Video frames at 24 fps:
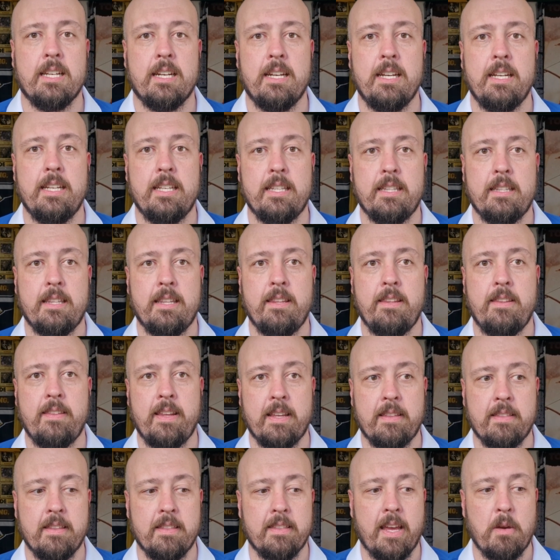I
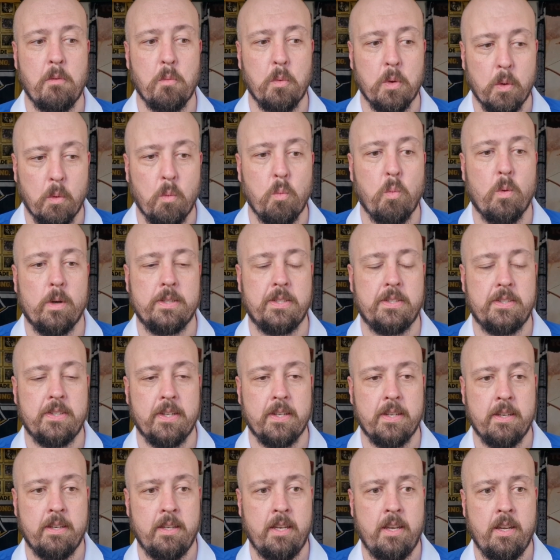think that they will want
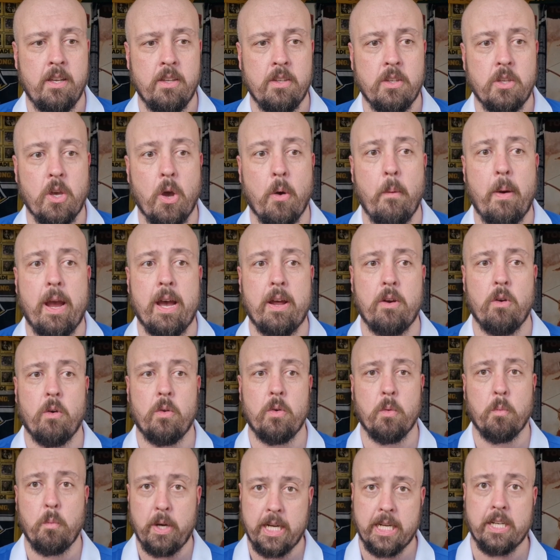to go out
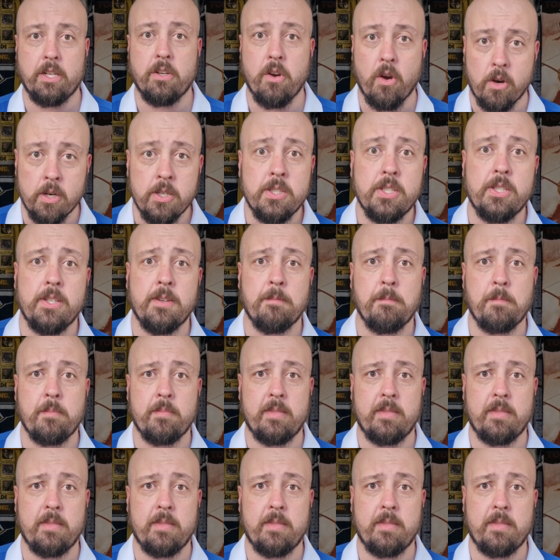on a winning note,